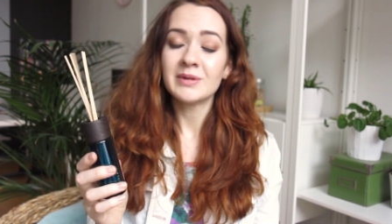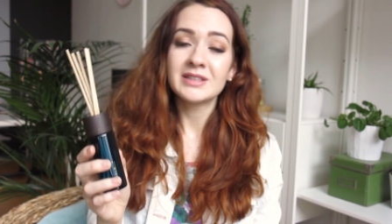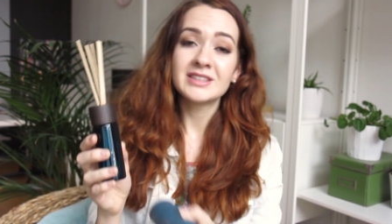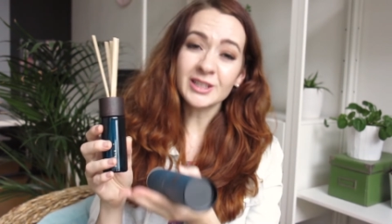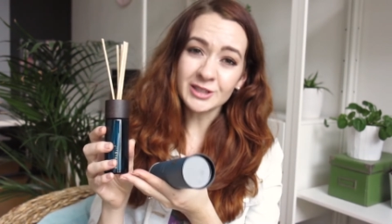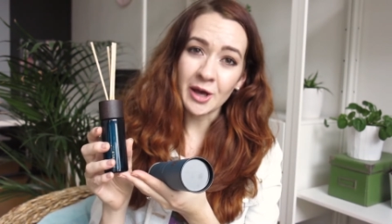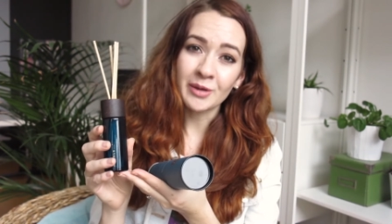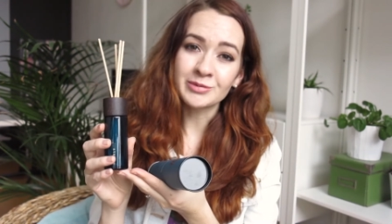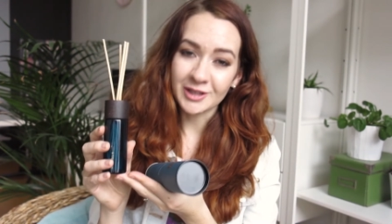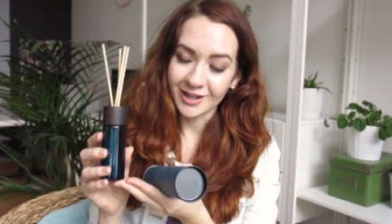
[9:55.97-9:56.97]
This
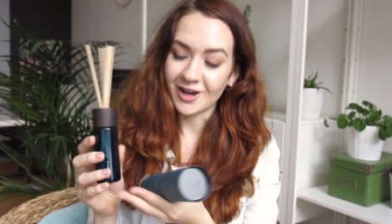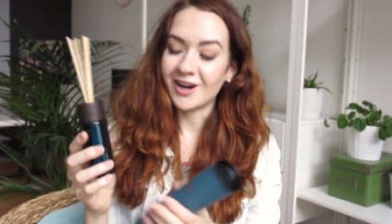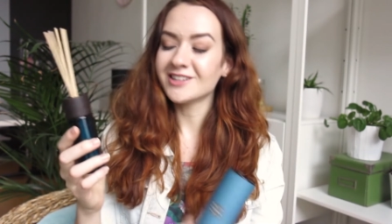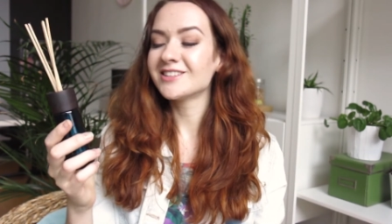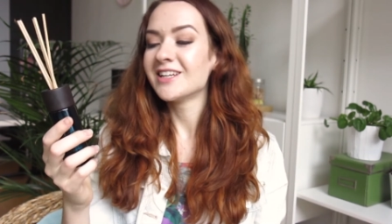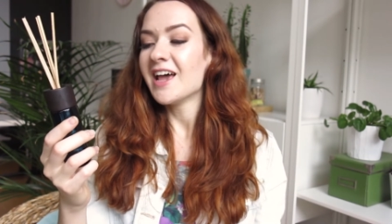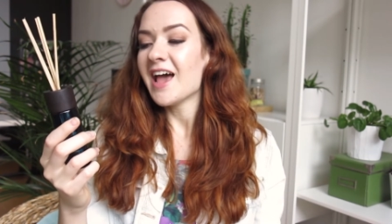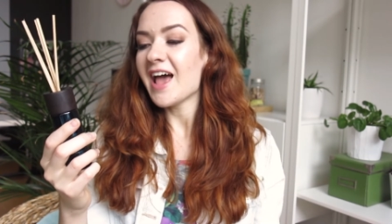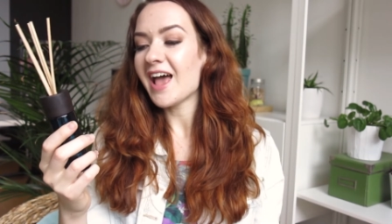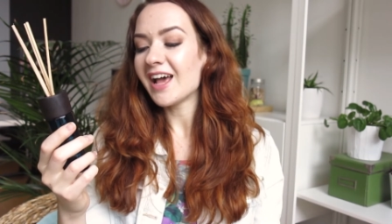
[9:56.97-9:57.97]
helps a lot.
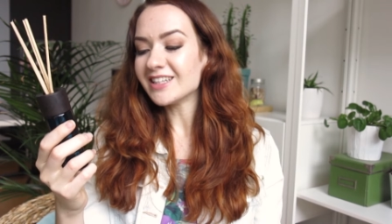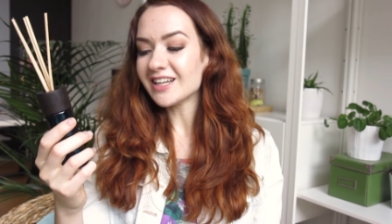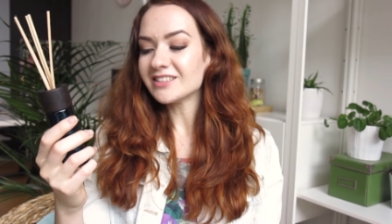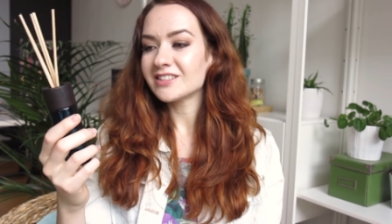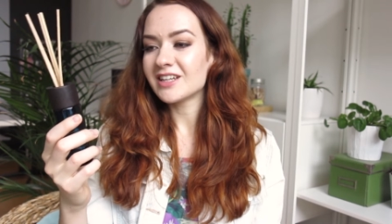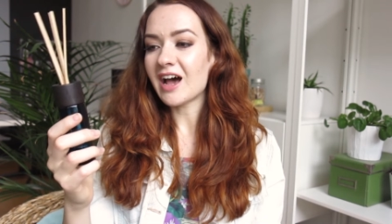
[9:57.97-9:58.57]
And